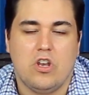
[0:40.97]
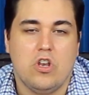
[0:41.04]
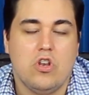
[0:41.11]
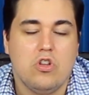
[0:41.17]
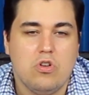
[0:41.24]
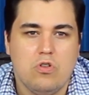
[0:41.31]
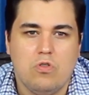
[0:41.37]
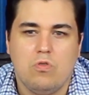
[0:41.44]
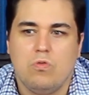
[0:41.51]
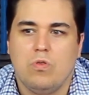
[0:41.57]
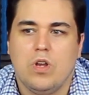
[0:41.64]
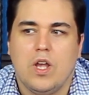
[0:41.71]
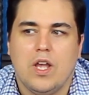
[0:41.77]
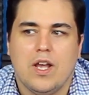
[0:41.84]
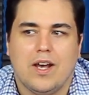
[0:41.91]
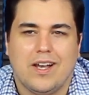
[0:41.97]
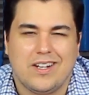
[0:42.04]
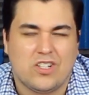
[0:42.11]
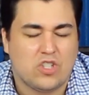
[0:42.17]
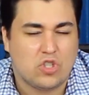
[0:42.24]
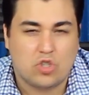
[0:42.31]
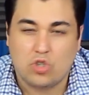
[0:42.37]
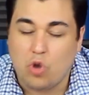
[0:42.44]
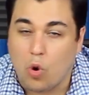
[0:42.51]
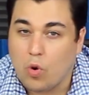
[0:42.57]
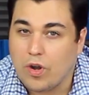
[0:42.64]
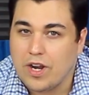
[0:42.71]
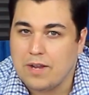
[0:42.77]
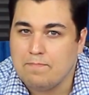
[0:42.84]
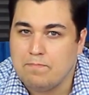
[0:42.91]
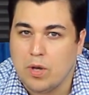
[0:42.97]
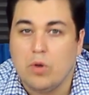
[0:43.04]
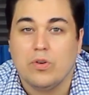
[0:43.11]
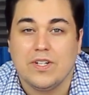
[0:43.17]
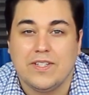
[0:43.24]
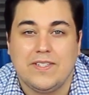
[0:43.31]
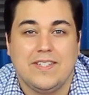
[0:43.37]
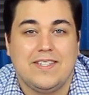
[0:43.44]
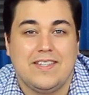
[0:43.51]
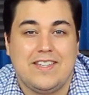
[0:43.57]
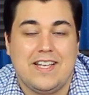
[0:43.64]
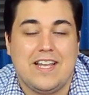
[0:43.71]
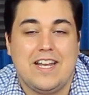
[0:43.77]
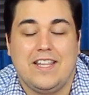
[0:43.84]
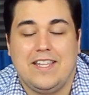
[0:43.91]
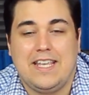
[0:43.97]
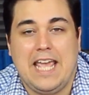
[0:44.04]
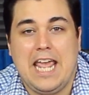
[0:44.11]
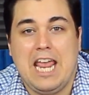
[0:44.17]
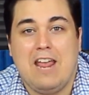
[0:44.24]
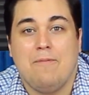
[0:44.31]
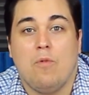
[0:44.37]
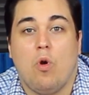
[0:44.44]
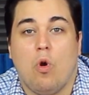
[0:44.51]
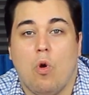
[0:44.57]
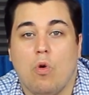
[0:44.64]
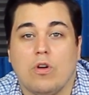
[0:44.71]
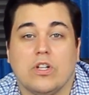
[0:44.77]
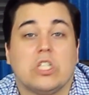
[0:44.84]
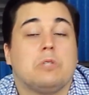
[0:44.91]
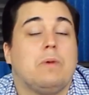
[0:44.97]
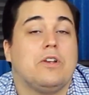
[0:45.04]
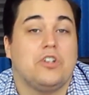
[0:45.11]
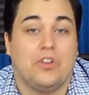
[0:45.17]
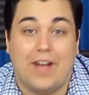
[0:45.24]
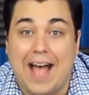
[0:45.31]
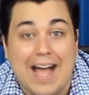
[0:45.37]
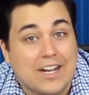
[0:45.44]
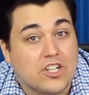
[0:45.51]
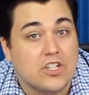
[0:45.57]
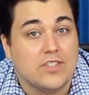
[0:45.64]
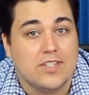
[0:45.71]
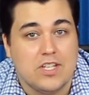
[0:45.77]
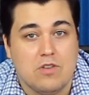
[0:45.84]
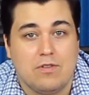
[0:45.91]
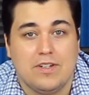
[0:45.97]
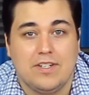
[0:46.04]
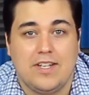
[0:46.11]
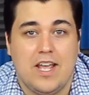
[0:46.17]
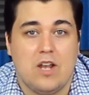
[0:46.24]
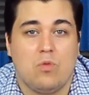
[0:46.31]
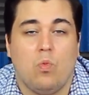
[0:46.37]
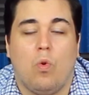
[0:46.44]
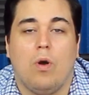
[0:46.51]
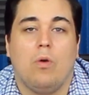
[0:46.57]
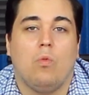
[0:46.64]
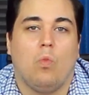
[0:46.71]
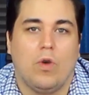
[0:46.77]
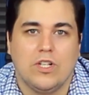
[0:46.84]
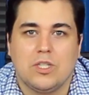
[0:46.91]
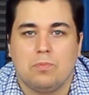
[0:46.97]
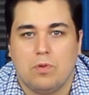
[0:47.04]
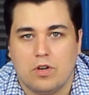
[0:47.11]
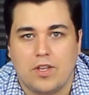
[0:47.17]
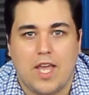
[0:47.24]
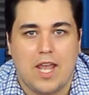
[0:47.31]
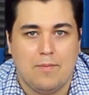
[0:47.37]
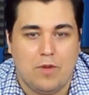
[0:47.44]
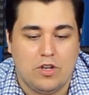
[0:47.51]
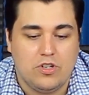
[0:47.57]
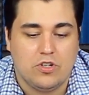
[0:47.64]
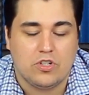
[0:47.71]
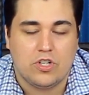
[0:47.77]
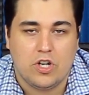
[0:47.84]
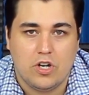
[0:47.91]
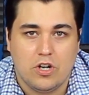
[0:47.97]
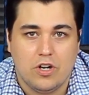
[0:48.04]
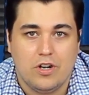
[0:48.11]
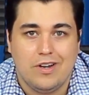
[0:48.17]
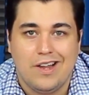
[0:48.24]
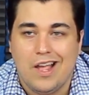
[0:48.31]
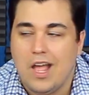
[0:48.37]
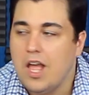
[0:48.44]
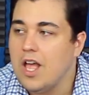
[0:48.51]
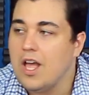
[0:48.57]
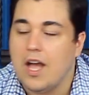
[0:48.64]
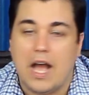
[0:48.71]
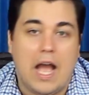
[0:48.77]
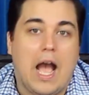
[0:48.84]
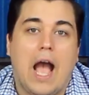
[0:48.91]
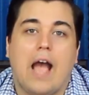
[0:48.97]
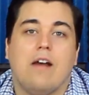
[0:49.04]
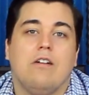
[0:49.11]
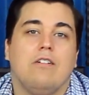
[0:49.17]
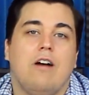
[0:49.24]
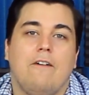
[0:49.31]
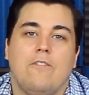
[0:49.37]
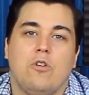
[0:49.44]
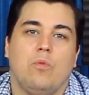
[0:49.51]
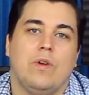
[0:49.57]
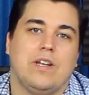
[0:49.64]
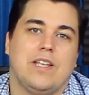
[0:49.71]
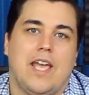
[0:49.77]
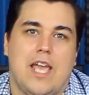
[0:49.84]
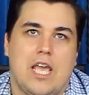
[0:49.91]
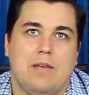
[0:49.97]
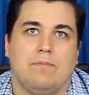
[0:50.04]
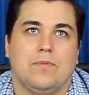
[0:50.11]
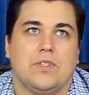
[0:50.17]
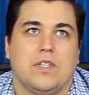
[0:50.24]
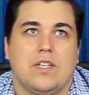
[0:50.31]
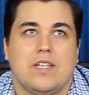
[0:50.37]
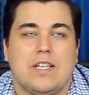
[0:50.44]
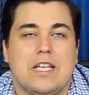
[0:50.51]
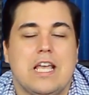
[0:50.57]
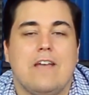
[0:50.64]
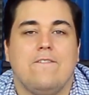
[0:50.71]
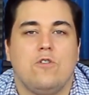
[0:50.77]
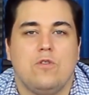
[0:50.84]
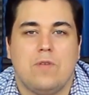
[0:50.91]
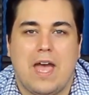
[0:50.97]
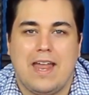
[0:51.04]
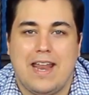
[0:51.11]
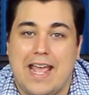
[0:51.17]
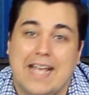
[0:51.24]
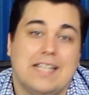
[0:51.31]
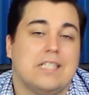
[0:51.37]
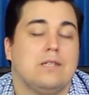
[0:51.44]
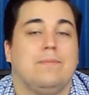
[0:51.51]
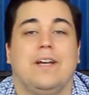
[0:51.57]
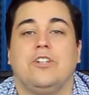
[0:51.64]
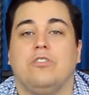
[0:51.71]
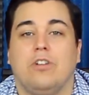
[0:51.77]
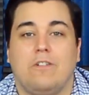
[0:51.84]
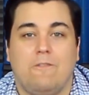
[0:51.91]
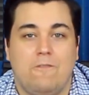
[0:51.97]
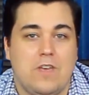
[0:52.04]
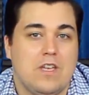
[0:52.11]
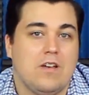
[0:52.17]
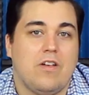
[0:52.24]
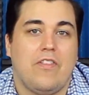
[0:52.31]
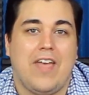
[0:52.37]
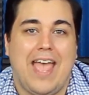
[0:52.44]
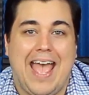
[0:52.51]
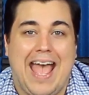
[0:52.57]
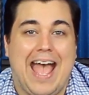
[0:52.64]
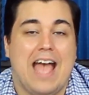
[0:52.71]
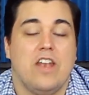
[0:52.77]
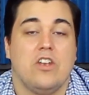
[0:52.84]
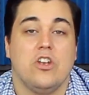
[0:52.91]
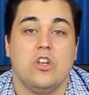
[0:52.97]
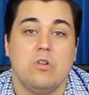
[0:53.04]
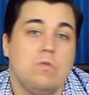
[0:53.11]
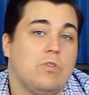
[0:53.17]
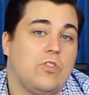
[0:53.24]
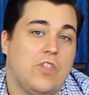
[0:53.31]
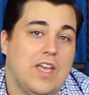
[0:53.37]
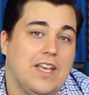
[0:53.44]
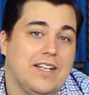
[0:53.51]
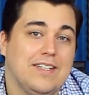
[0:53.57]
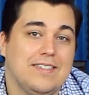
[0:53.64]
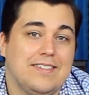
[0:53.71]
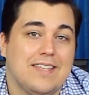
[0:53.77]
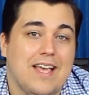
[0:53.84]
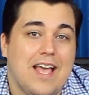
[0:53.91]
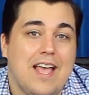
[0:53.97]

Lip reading: new like scoring bonuses at the end of the game or special actions that you can take once per game on your turn. I love it when games give you that asymmetric feel. They add new things